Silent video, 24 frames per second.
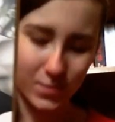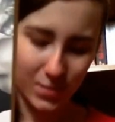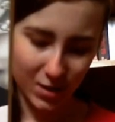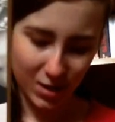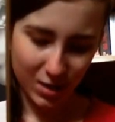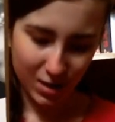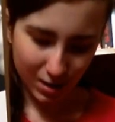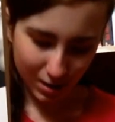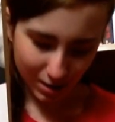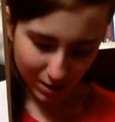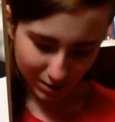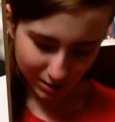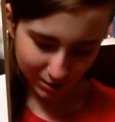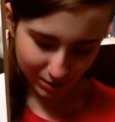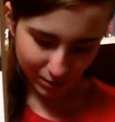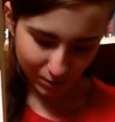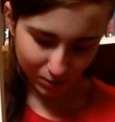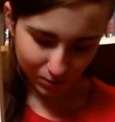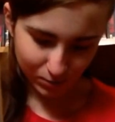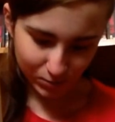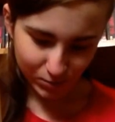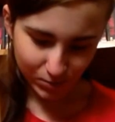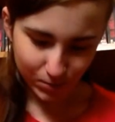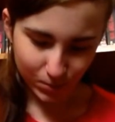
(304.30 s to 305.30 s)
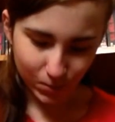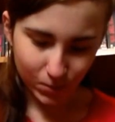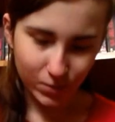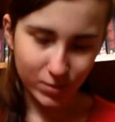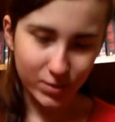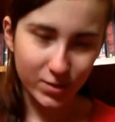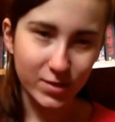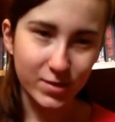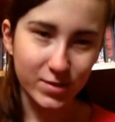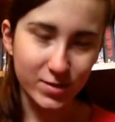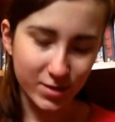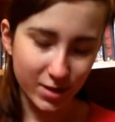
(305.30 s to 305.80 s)
and I also bought
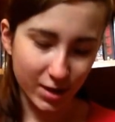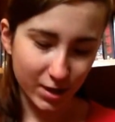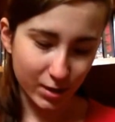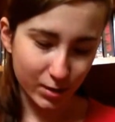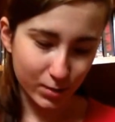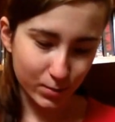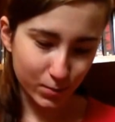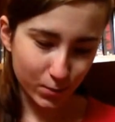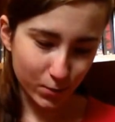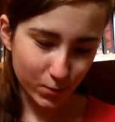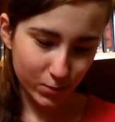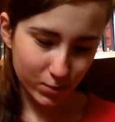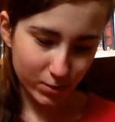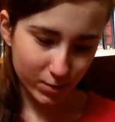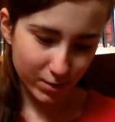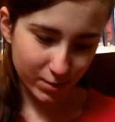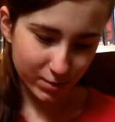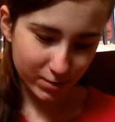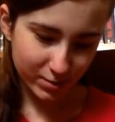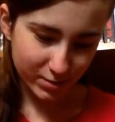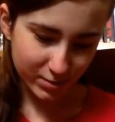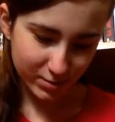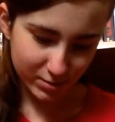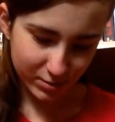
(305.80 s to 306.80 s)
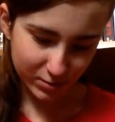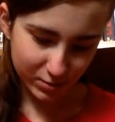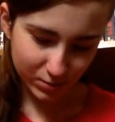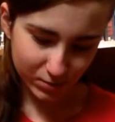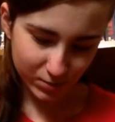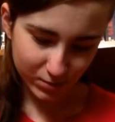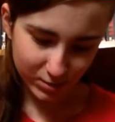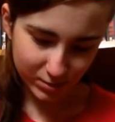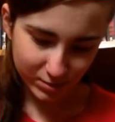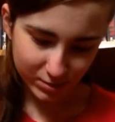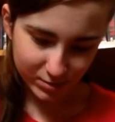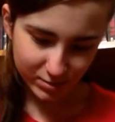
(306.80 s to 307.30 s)
the second book in the
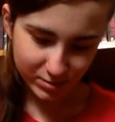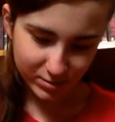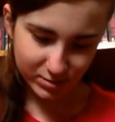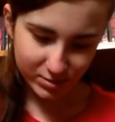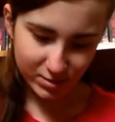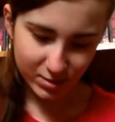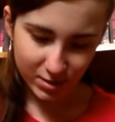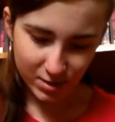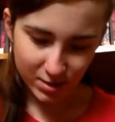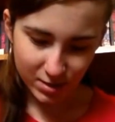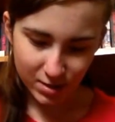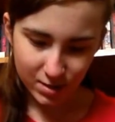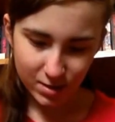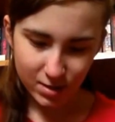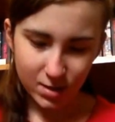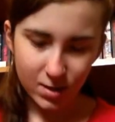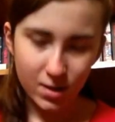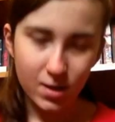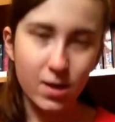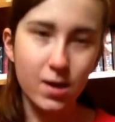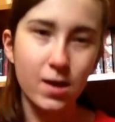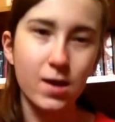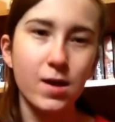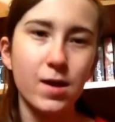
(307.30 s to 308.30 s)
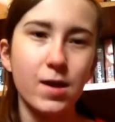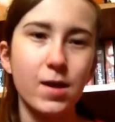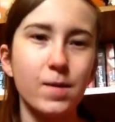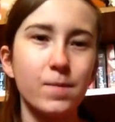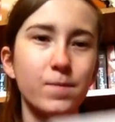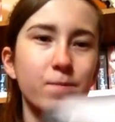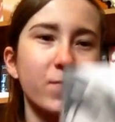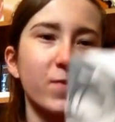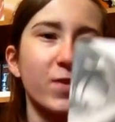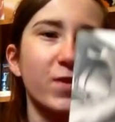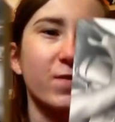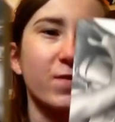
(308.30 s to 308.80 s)
series, um, The